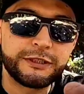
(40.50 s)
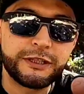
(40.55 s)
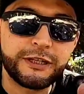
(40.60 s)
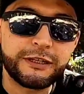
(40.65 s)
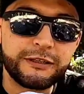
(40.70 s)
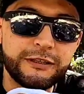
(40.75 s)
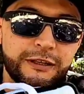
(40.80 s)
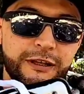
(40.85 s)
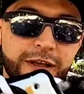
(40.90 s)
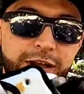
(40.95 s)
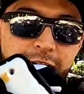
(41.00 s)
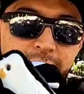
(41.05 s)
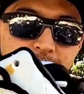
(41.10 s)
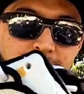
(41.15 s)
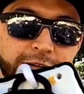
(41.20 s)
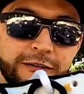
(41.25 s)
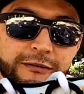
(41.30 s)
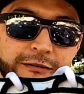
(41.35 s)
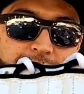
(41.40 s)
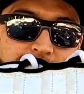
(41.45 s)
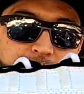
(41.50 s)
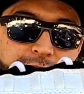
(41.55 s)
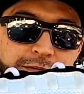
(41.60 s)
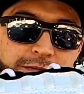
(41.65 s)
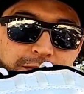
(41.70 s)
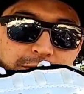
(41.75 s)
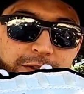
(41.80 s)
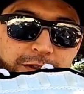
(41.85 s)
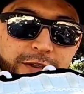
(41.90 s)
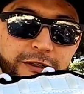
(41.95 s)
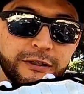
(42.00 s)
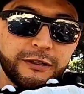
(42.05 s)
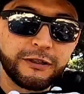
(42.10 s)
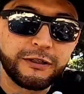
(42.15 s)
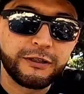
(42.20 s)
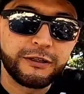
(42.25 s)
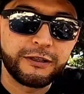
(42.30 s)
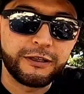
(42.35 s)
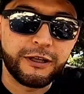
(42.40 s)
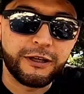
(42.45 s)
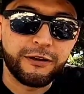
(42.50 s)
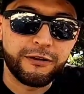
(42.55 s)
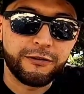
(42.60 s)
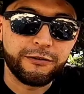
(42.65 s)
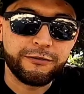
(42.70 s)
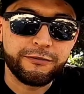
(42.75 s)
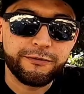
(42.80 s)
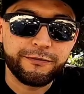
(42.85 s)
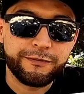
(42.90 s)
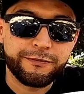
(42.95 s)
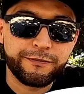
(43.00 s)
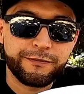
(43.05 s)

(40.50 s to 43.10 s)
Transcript: Check that out. Now,